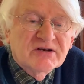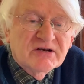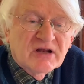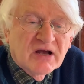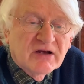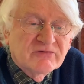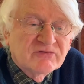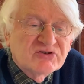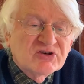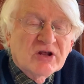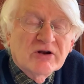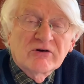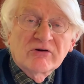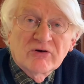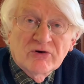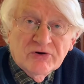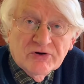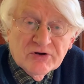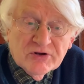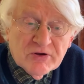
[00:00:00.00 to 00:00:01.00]
of General
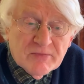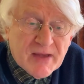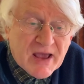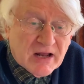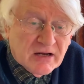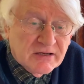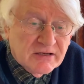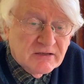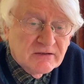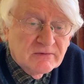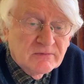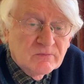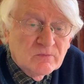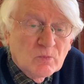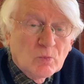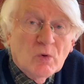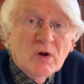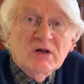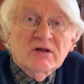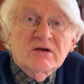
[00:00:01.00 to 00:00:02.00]
Ernie O'Malley.
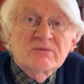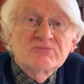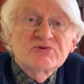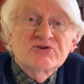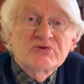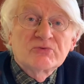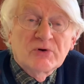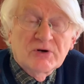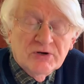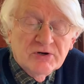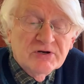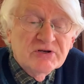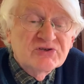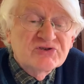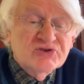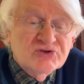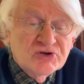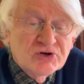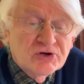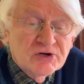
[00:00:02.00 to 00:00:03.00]
Welcome to
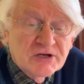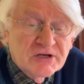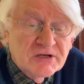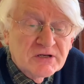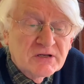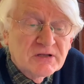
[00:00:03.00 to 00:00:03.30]
Ernie's Journey,